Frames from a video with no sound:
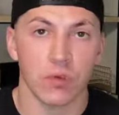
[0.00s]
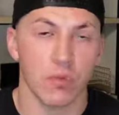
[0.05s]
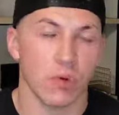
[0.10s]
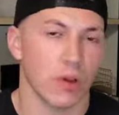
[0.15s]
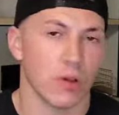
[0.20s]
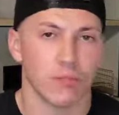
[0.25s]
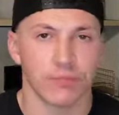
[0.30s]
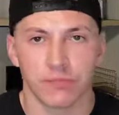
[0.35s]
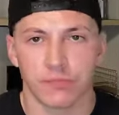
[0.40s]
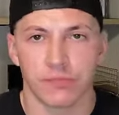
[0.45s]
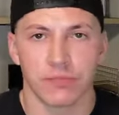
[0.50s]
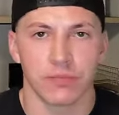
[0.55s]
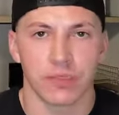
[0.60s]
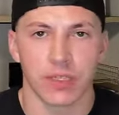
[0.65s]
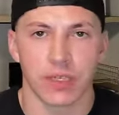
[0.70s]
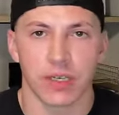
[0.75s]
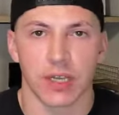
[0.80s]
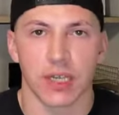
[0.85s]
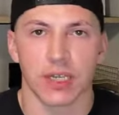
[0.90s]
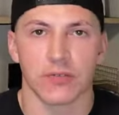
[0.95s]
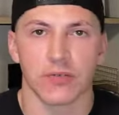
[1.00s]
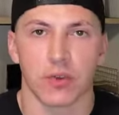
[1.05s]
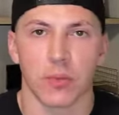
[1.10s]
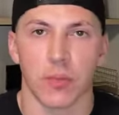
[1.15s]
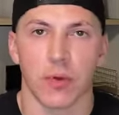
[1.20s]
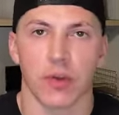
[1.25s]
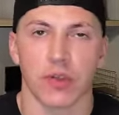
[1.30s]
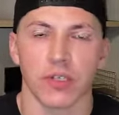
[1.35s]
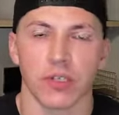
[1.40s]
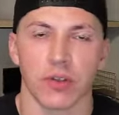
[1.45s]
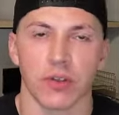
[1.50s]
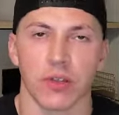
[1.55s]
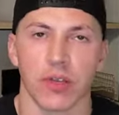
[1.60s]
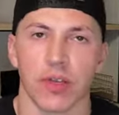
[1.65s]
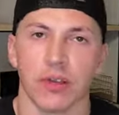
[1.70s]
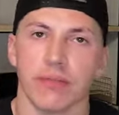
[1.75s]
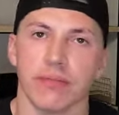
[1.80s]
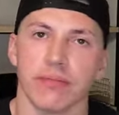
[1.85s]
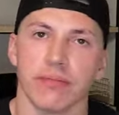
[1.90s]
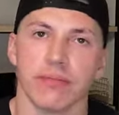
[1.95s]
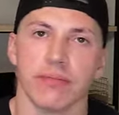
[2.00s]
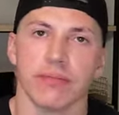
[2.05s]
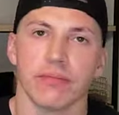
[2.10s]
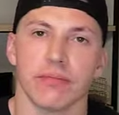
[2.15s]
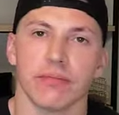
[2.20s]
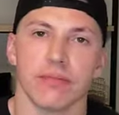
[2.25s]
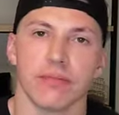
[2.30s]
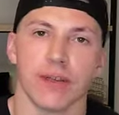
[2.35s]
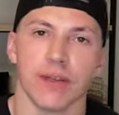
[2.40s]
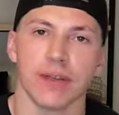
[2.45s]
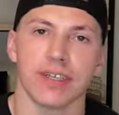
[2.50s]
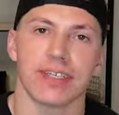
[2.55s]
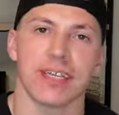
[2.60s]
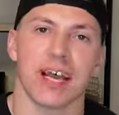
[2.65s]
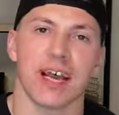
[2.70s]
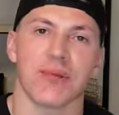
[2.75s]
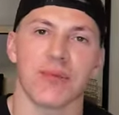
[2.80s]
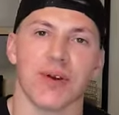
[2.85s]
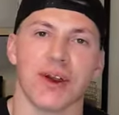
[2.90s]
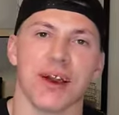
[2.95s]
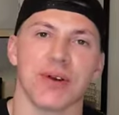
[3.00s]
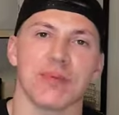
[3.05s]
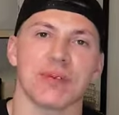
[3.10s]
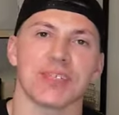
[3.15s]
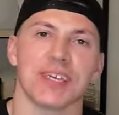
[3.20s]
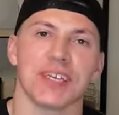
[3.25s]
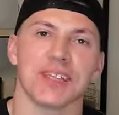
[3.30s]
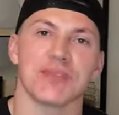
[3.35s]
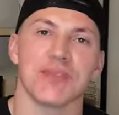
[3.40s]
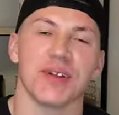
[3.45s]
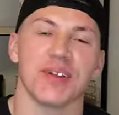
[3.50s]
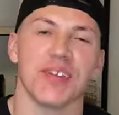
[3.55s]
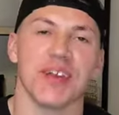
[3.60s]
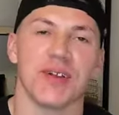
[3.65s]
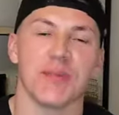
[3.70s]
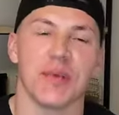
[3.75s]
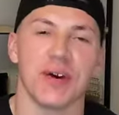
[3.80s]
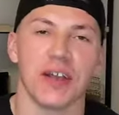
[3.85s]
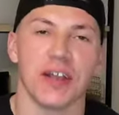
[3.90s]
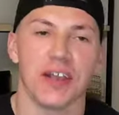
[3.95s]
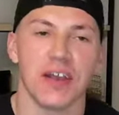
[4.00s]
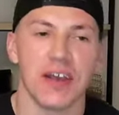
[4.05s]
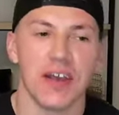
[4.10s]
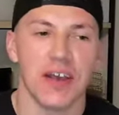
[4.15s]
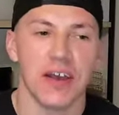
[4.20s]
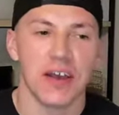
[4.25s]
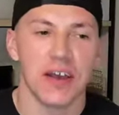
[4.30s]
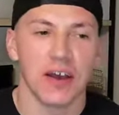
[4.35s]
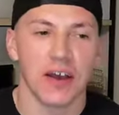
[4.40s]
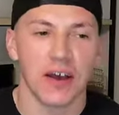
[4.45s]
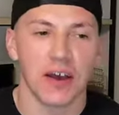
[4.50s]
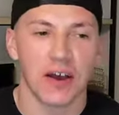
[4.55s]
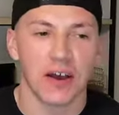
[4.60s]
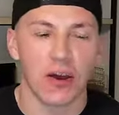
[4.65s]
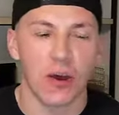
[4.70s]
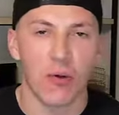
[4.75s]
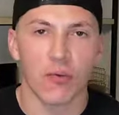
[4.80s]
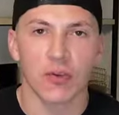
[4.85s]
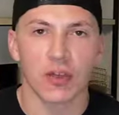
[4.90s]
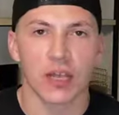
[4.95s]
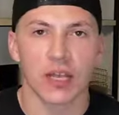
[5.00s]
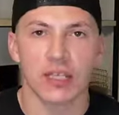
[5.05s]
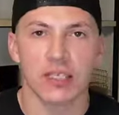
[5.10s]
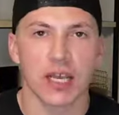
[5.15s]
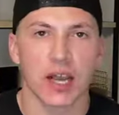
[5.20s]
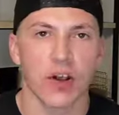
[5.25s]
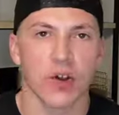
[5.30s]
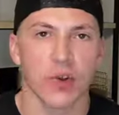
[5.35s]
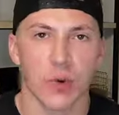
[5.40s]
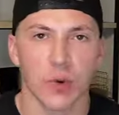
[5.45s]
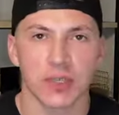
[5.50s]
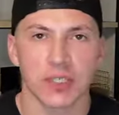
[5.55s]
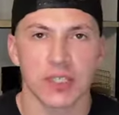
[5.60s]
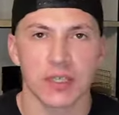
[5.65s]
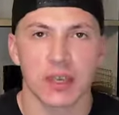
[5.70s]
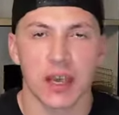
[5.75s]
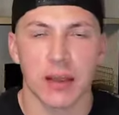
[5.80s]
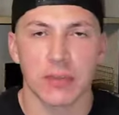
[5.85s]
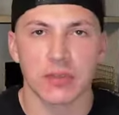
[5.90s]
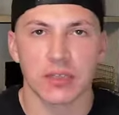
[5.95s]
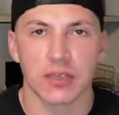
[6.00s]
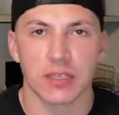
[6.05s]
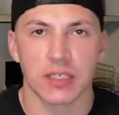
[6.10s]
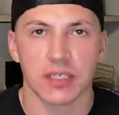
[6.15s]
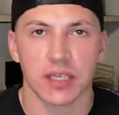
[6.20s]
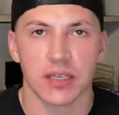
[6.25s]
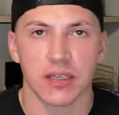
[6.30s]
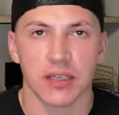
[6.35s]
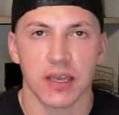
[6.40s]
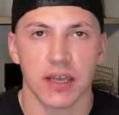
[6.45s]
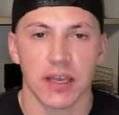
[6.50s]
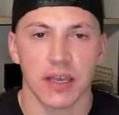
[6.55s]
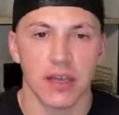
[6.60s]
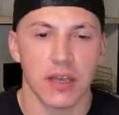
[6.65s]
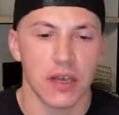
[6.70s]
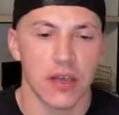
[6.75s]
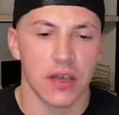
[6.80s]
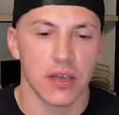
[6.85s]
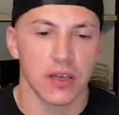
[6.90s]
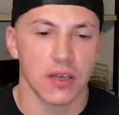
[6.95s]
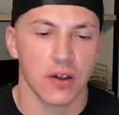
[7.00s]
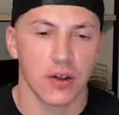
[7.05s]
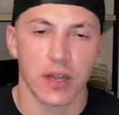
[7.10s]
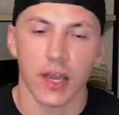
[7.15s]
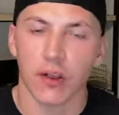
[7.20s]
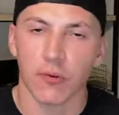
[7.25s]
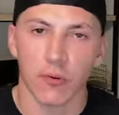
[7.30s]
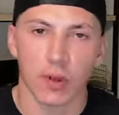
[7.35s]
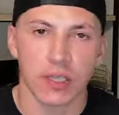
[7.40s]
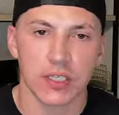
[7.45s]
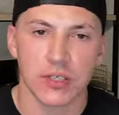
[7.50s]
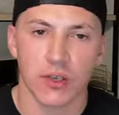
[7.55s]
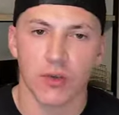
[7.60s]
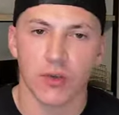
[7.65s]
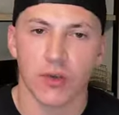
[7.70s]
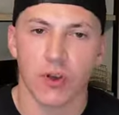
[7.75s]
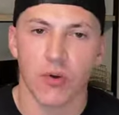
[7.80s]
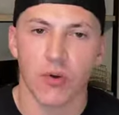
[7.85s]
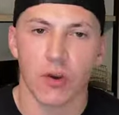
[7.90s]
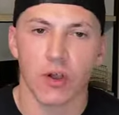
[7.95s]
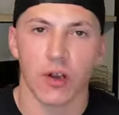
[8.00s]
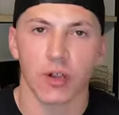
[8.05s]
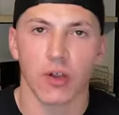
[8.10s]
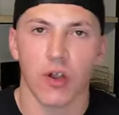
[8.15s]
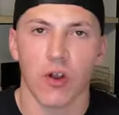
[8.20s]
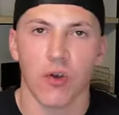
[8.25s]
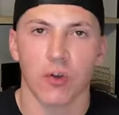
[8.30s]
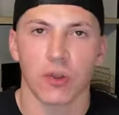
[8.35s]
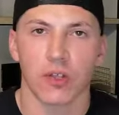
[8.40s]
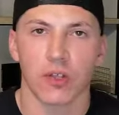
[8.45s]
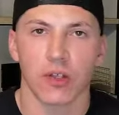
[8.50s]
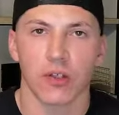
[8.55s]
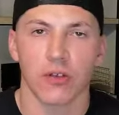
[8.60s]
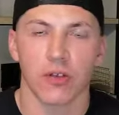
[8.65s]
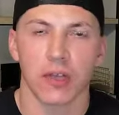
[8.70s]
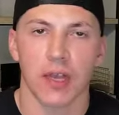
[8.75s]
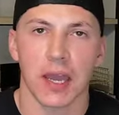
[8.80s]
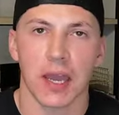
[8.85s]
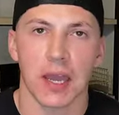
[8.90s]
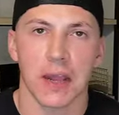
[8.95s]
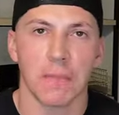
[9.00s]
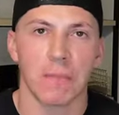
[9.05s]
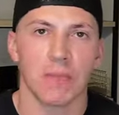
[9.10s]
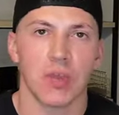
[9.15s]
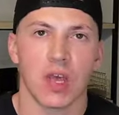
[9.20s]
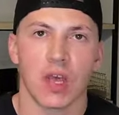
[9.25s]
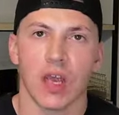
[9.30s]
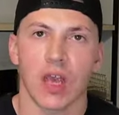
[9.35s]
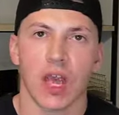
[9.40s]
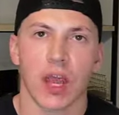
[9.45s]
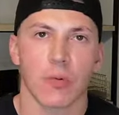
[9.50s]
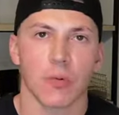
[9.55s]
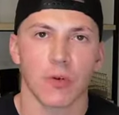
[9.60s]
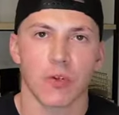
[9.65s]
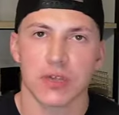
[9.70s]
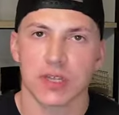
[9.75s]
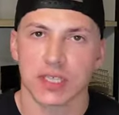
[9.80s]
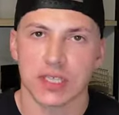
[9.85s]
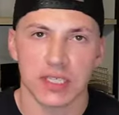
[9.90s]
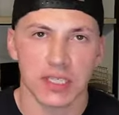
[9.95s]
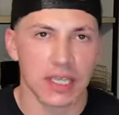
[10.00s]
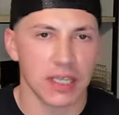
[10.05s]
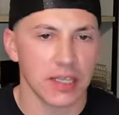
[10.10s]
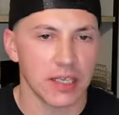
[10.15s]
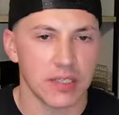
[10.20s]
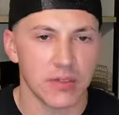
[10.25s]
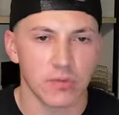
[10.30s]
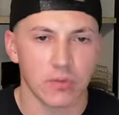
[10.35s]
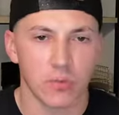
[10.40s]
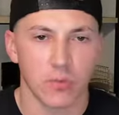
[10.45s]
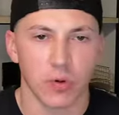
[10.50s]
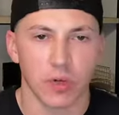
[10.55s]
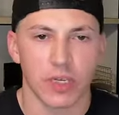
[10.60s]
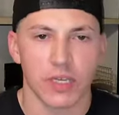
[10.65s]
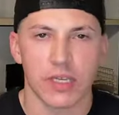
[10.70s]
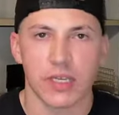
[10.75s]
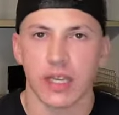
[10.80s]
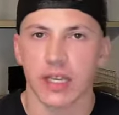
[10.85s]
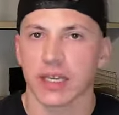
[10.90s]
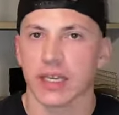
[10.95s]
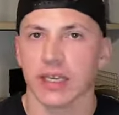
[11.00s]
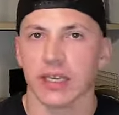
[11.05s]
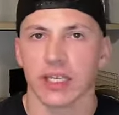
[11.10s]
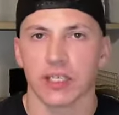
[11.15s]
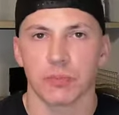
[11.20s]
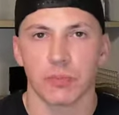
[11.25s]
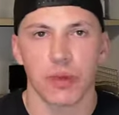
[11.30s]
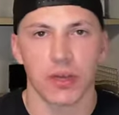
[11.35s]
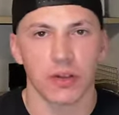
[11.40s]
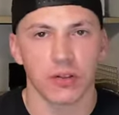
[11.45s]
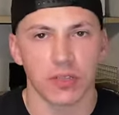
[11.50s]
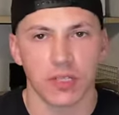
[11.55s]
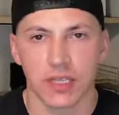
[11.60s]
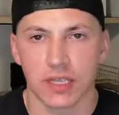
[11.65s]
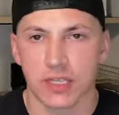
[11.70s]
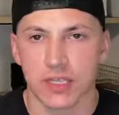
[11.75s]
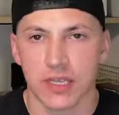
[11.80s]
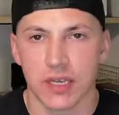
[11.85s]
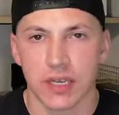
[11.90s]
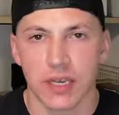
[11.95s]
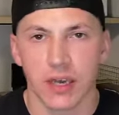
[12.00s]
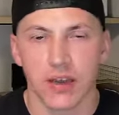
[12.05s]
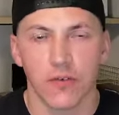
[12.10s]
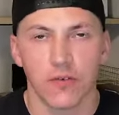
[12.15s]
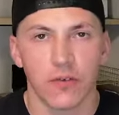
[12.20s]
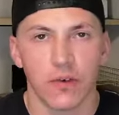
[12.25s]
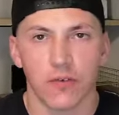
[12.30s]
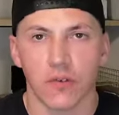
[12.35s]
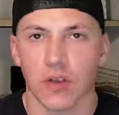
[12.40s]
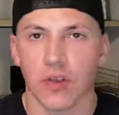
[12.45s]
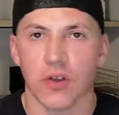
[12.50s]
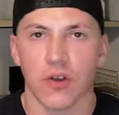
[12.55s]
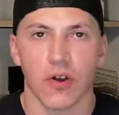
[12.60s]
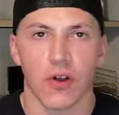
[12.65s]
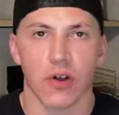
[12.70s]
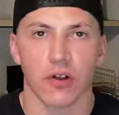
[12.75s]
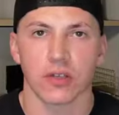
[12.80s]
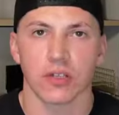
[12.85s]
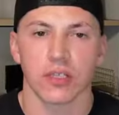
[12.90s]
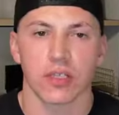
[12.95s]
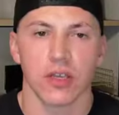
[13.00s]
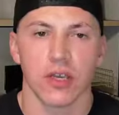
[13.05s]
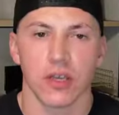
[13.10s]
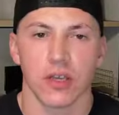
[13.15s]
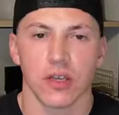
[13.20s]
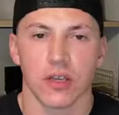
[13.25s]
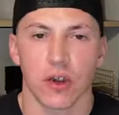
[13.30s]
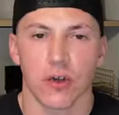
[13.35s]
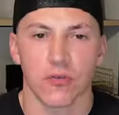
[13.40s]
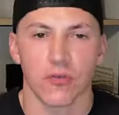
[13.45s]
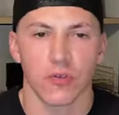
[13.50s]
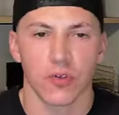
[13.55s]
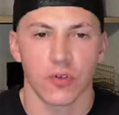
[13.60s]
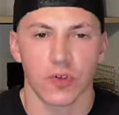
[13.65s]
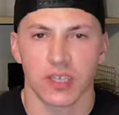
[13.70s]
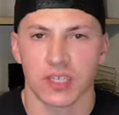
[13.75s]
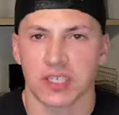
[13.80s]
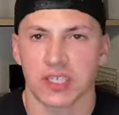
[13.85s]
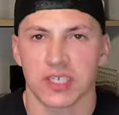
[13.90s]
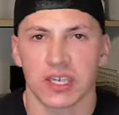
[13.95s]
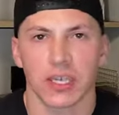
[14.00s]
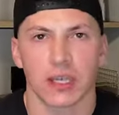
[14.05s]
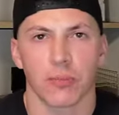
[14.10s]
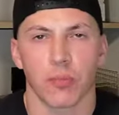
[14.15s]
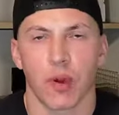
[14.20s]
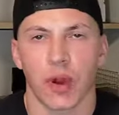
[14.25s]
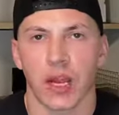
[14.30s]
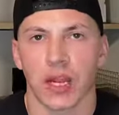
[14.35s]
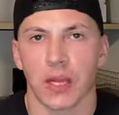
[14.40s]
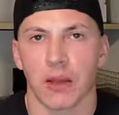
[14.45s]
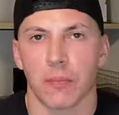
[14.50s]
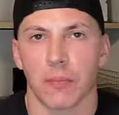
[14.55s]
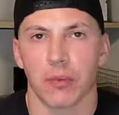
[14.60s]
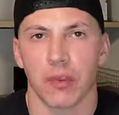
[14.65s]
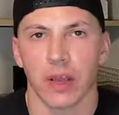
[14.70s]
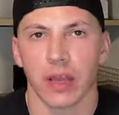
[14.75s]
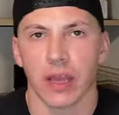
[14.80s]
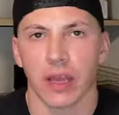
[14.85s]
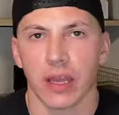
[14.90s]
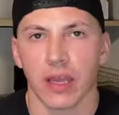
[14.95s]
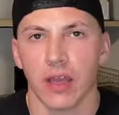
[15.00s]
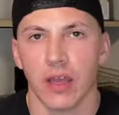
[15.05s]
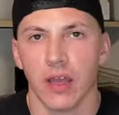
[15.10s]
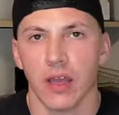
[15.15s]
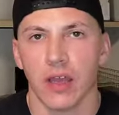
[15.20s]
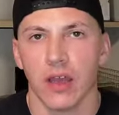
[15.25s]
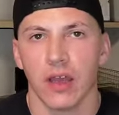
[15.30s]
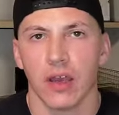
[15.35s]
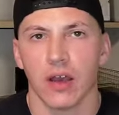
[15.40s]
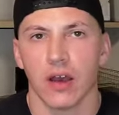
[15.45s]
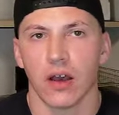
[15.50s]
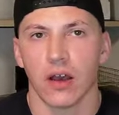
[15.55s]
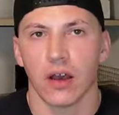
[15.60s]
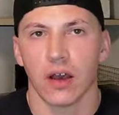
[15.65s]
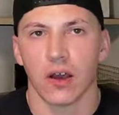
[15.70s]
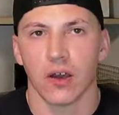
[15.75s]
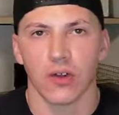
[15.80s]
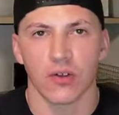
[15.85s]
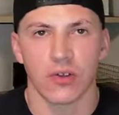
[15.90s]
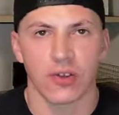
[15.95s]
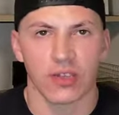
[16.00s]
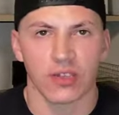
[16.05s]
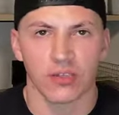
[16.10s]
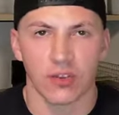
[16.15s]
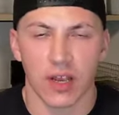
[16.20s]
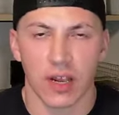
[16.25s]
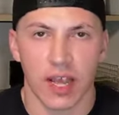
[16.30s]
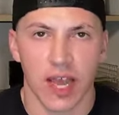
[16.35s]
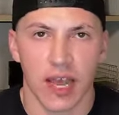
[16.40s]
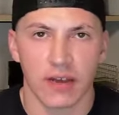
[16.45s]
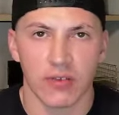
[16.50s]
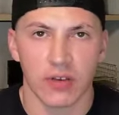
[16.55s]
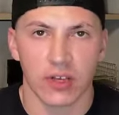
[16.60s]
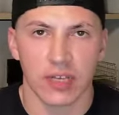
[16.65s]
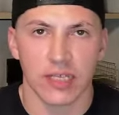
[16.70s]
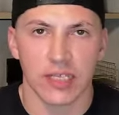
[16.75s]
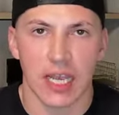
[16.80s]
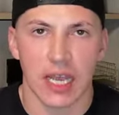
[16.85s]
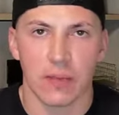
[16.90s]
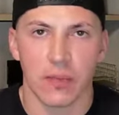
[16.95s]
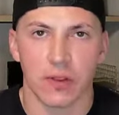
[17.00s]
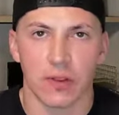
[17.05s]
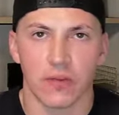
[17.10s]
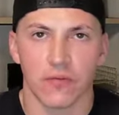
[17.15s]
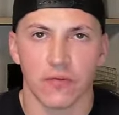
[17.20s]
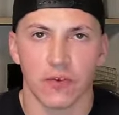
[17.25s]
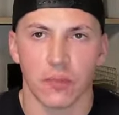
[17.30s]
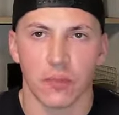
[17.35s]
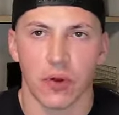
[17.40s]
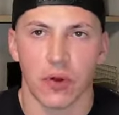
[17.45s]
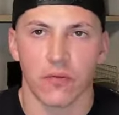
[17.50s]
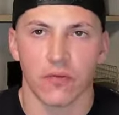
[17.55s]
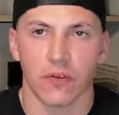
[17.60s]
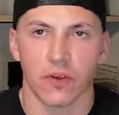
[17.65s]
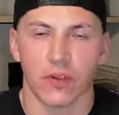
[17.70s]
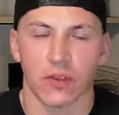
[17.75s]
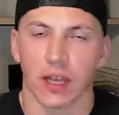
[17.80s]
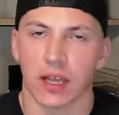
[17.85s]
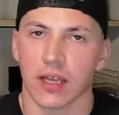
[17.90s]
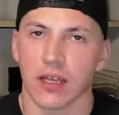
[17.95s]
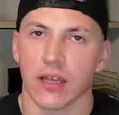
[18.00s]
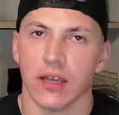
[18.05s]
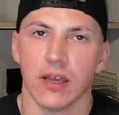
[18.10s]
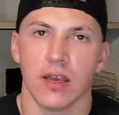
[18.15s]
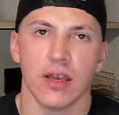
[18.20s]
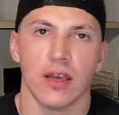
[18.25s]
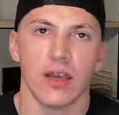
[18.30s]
Well, Sunday's football is only, only time, right, besides Monday, but uh, over the entire course of the games on Sunday, you know, got red zone going along with another game and we're just seeing these ridiculous penalties, 15 yards, you know, for just celebrating a play uh, or just trying to have a good time on the football field. Like,